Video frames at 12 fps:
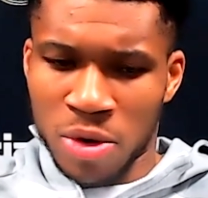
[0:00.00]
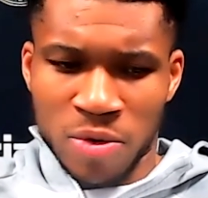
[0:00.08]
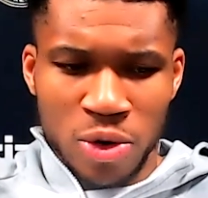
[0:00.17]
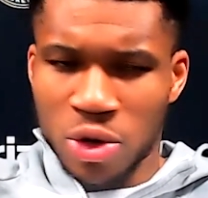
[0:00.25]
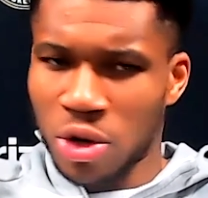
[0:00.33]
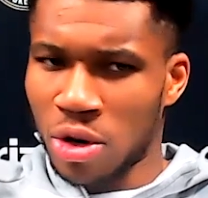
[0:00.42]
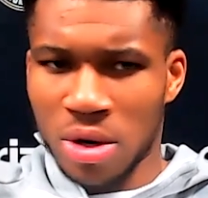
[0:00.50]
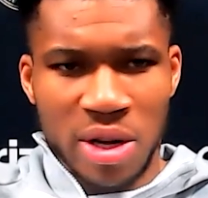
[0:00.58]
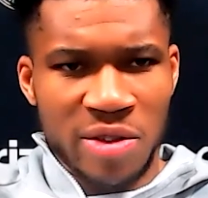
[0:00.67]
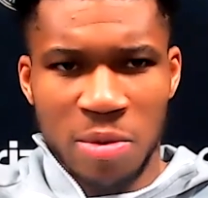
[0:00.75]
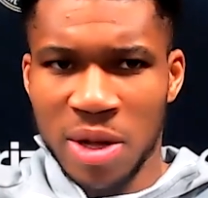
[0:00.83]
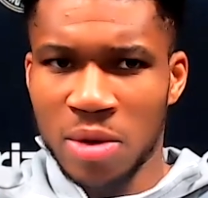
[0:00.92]
for sure
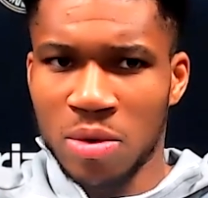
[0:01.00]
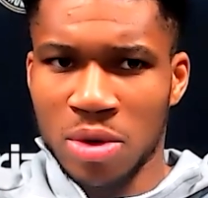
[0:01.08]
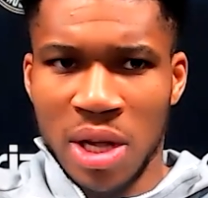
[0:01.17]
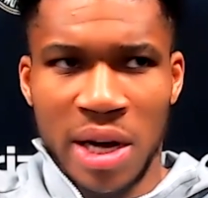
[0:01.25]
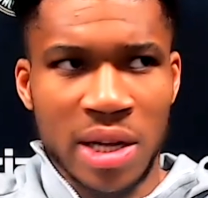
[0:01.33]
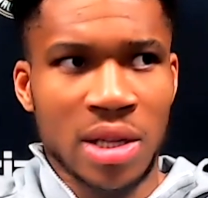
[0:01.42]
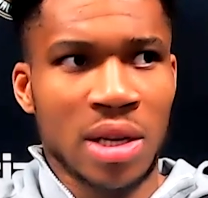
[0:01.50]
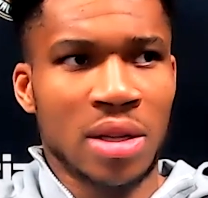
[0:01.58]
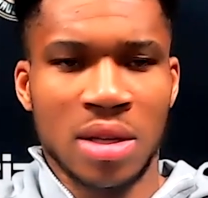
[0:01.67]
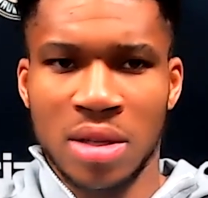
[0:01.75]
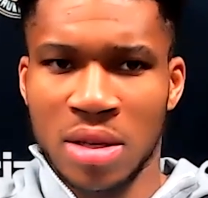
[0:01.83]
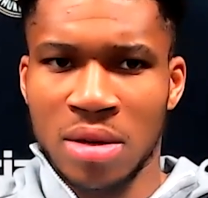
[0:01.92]
everybody was locked in
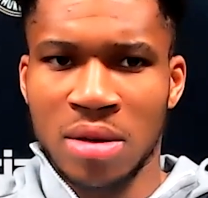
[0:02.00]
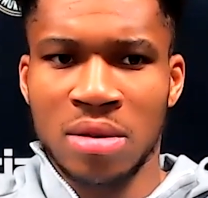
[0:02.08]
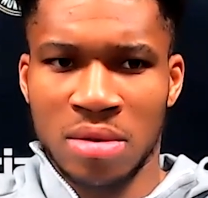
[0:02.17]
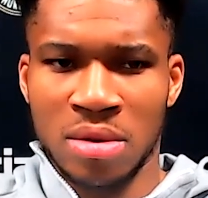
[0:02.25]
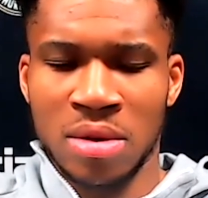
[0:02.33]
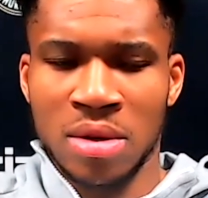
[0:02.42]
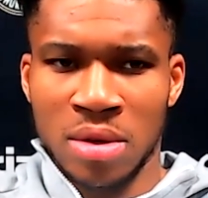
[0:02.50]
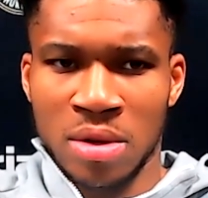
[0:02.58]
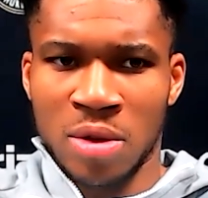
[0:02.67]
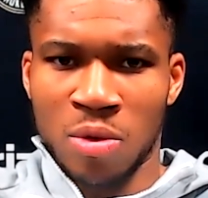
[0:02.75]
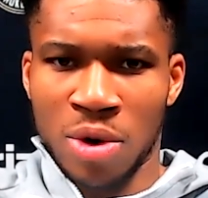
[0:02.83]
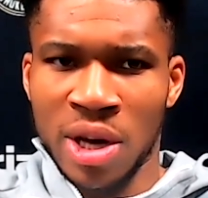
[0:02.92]
and
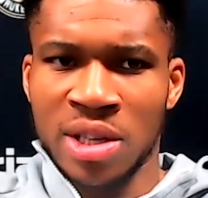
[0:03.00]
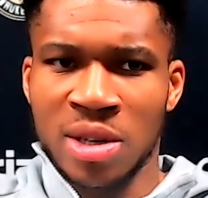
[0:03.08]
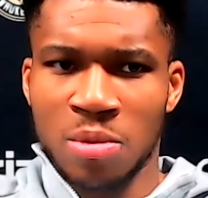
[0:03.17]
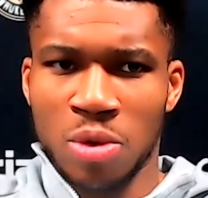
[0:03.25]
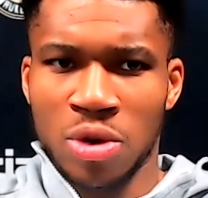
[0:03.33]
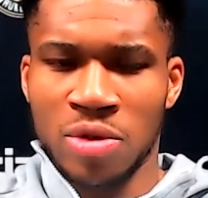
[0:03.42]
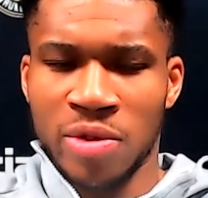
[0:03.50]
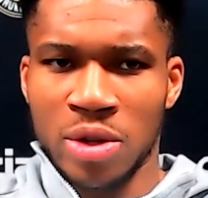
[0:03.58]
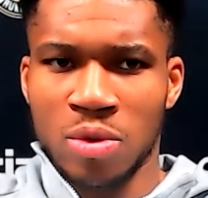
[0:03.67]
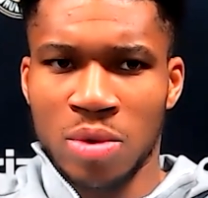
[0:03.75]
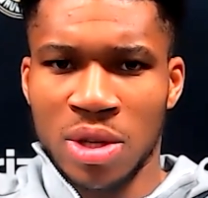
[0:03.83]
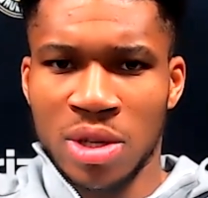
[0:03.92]
they were extra motivated
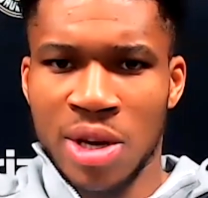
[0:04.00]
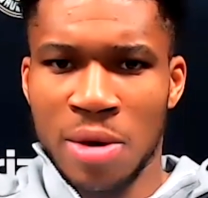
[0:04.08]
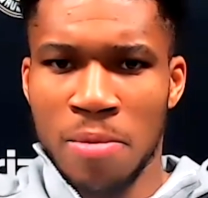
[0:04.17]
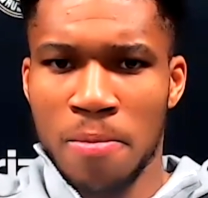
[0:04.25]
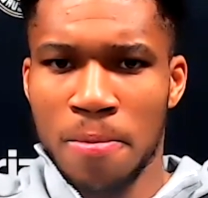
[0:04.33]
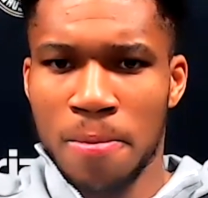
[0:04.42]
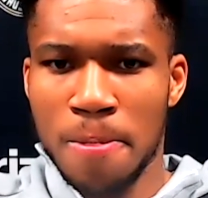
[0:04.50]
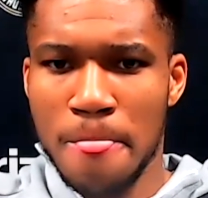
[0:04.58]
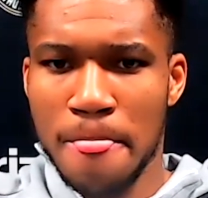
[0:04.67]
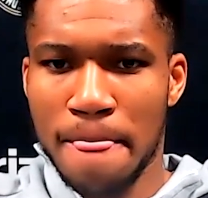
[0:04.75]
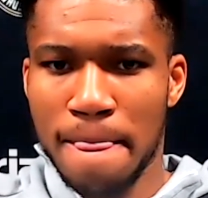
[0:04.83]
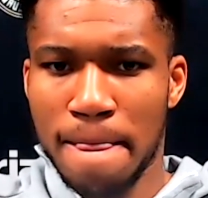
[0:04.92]
to win this
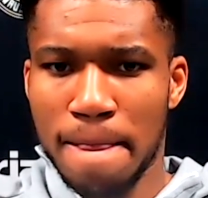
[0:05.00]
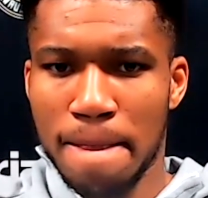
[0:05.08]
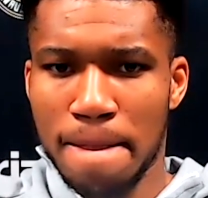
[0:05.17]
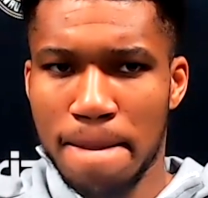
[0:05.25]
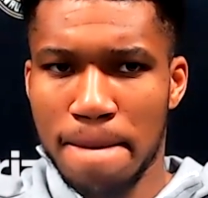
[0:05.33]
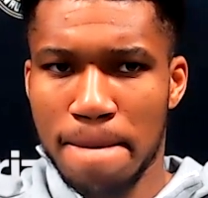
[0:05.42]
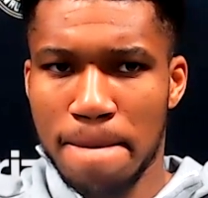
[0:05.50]
game.